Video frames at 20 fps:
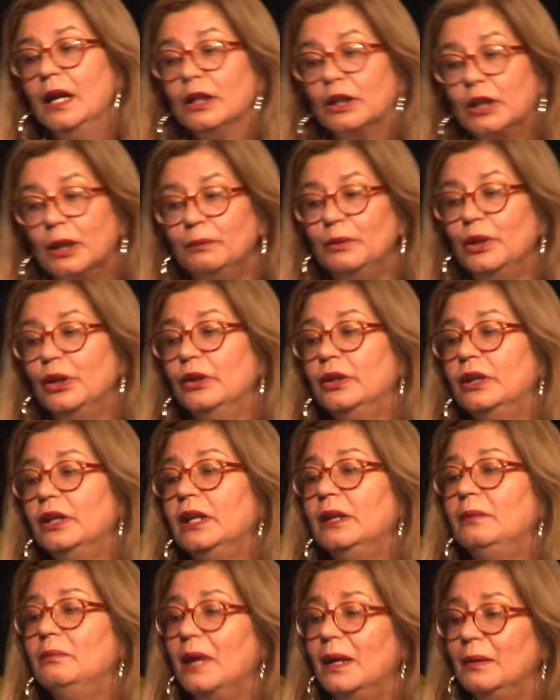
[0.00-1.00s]

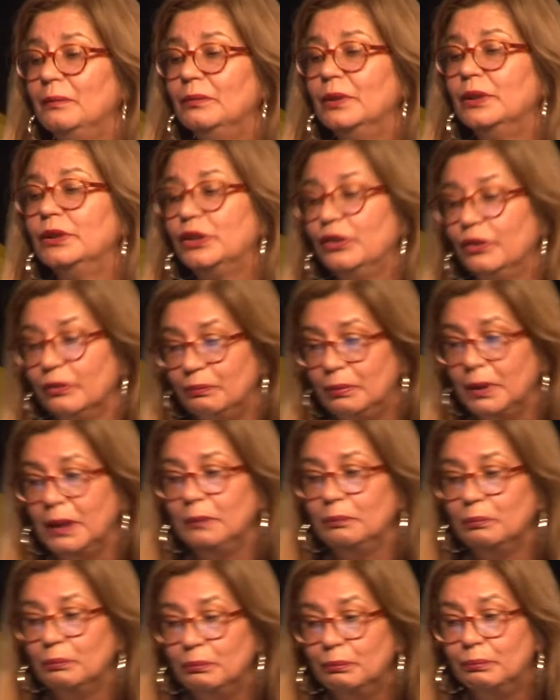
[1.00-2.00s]
Community members who've
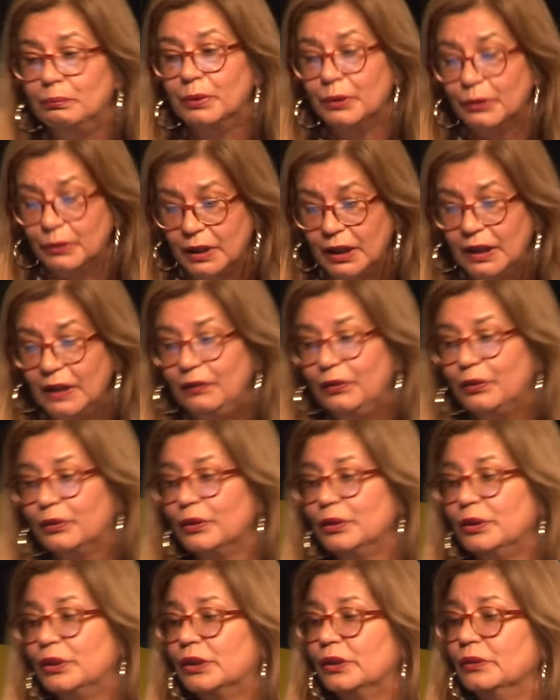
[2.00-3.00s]
been bereaved
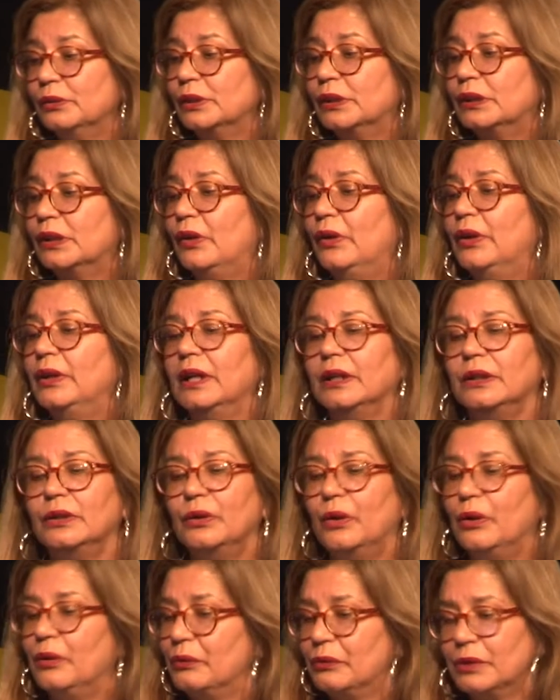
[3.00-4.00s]
through suicide are
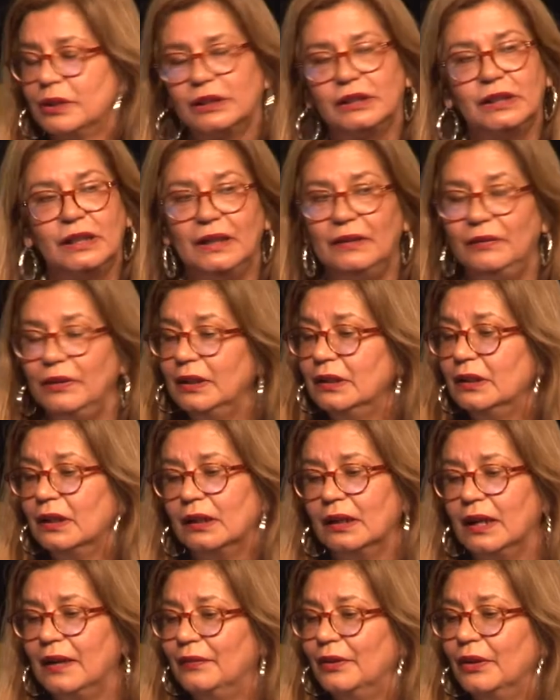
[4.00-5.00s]
not receiving the
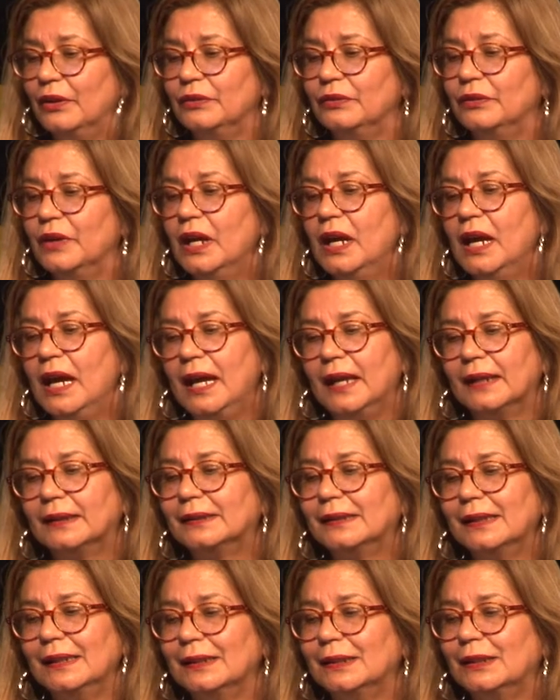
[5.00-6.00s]
level of
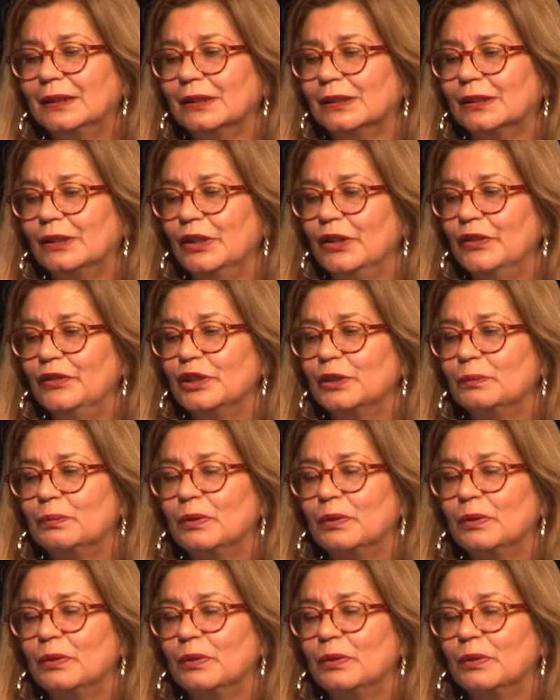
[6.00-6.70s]
access to service